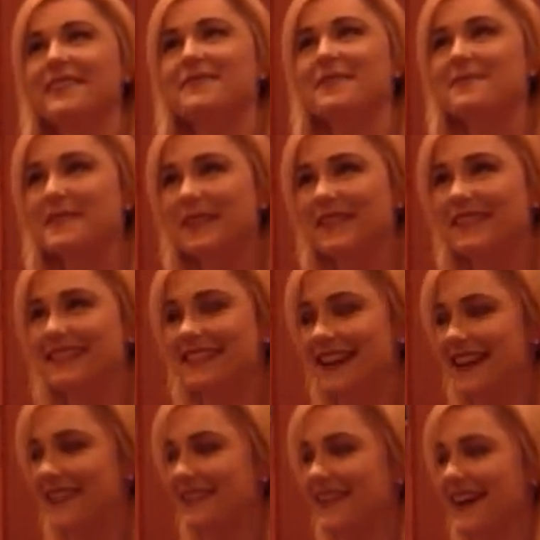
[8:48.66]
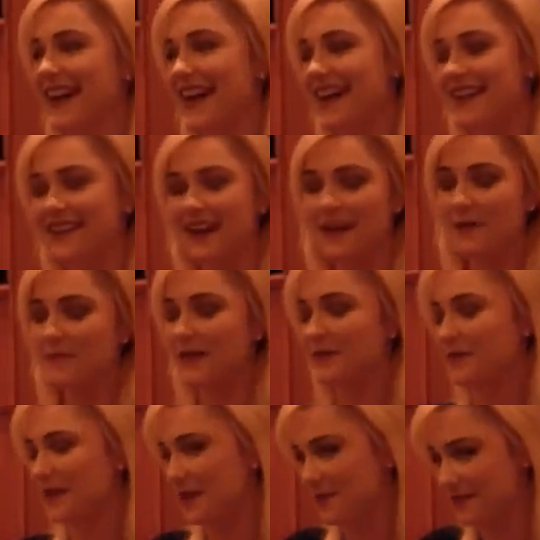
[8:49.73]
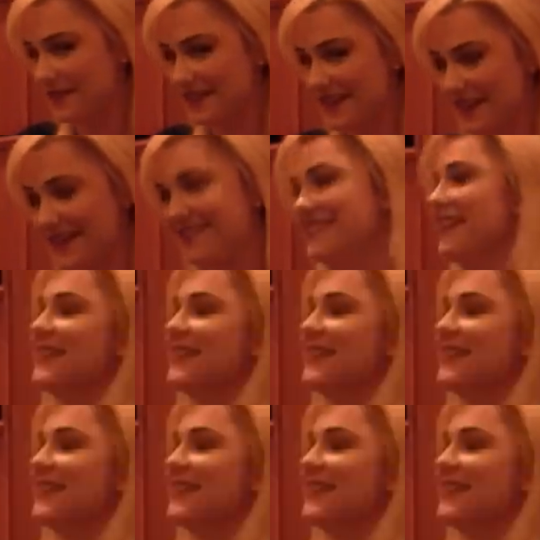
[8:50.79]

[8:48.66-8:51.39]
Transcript: if I figured it out, I'm not sure I would share.